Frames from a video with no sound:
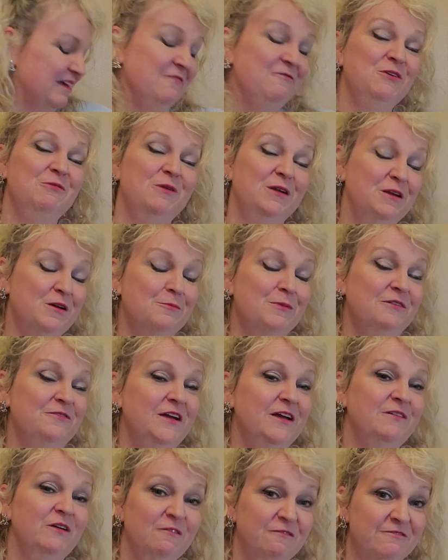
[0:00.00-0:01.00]
If you want to know my
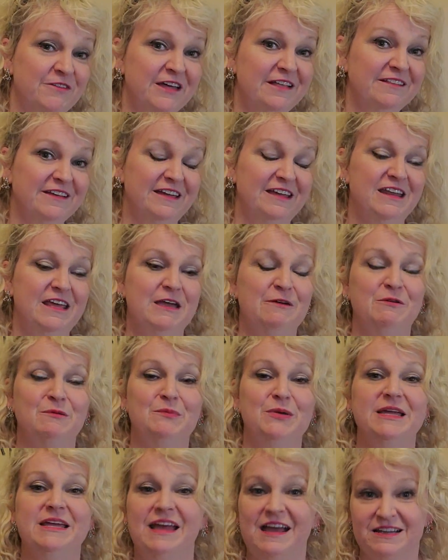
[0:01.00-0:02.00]
favorite villain, it would
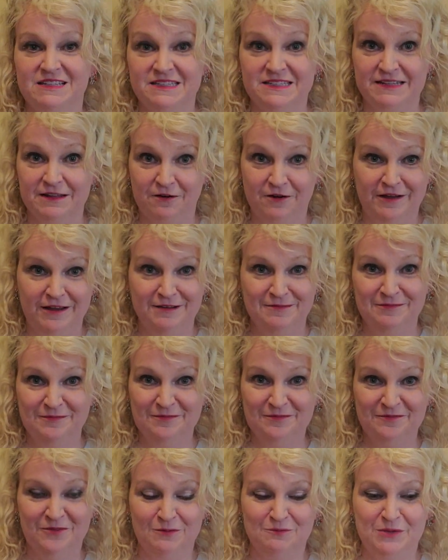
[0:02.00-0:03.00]
be Gaston
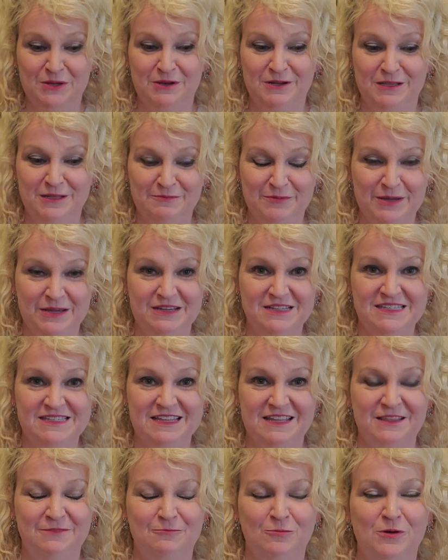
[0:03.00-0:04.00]
from Beauty and the Beast.
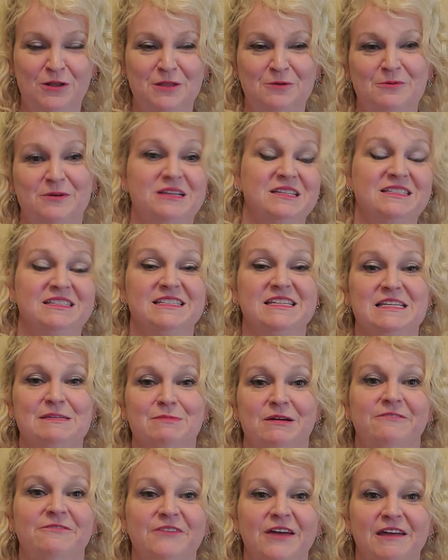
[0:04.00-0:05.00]
And one of the reasons he's
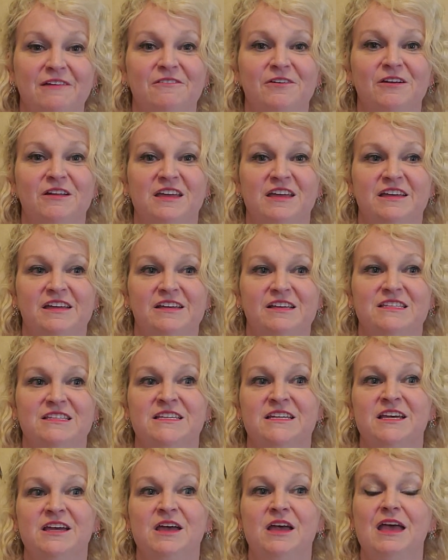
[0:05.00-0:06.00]
my favorite is
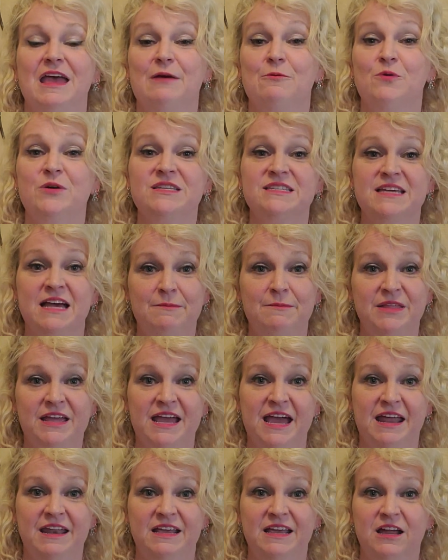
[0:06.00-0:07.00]
at one time they
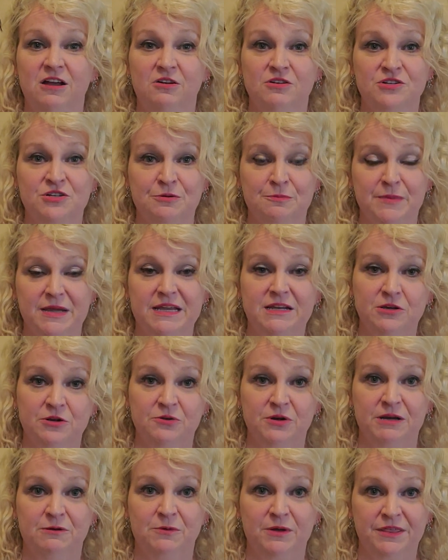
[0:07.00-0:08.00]
had a character meet and
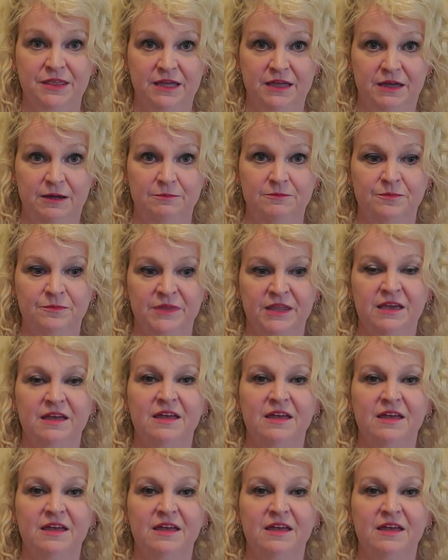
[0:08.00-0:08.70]
greet with him.